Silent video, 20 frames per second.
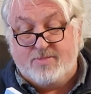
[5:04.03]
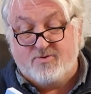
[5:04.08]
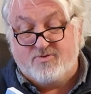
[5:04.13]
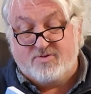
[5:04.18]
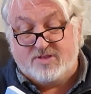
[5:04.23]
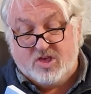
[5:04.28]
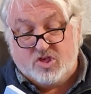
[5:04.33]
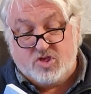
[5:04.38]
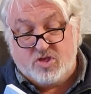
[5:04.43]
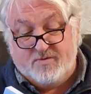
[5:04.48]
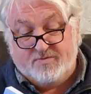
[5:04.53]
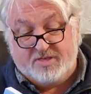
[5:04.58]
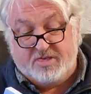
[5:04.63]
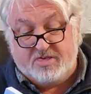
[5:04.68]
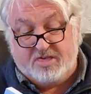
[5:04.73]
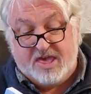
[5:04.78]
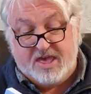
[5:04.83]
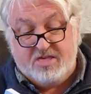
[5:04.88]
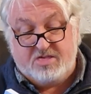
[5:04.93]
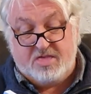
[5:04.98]
the tradition of the
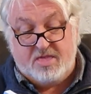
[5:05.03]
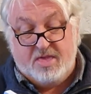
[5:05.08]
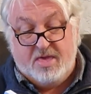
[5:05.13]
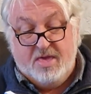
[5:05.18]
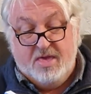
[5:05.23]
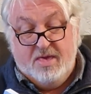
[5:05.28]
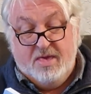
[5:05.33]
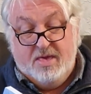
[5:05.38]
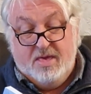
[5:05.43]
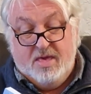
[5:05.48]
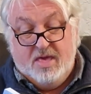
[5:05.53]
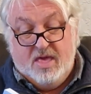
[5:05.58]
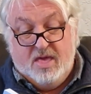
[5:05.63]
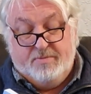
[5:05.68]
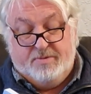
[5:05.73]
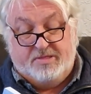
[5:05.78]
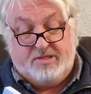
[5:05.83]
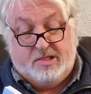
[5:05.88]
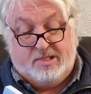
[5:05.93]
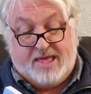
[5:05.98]
season,
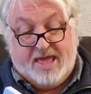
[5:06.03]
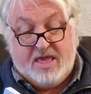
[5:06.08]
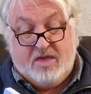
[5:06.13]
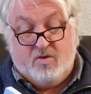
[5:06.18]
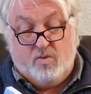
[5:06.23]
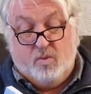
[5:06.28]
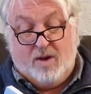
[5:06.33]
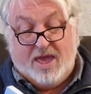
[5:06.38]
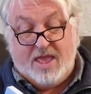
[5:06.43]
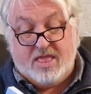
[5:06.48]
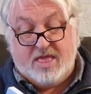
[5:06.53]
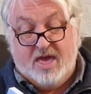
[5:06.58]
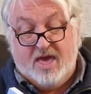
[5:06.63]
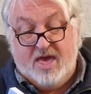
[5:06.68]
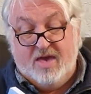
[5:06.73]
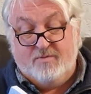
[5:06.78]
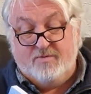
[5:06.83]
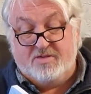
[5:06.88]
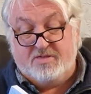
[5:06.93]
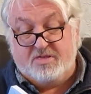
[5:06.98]
but the lank white
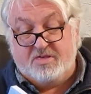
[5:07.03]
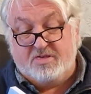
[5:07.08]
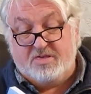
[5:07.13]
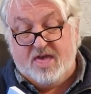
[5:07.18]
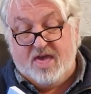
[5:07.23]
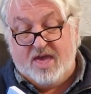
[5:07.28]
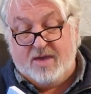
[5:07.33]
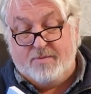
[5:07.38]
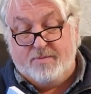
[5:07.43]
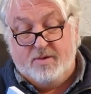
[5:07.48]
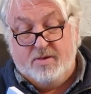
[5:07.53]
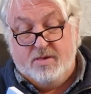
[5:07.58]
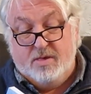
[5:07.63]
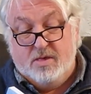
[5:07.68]
hair was the same,